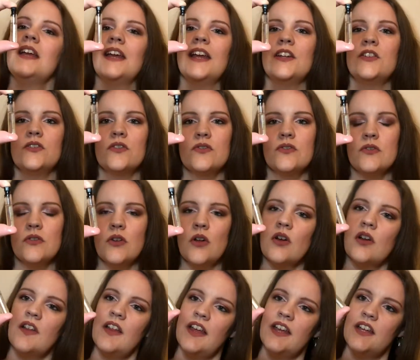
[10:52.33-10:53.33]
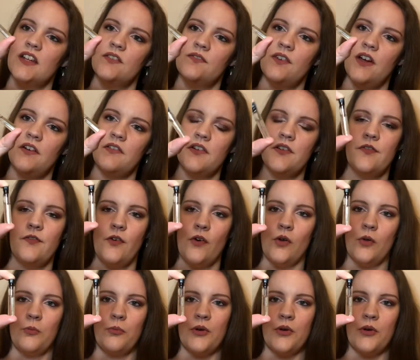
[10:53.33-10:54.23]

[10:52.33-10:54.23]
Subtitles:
It doesn't look like it's very full,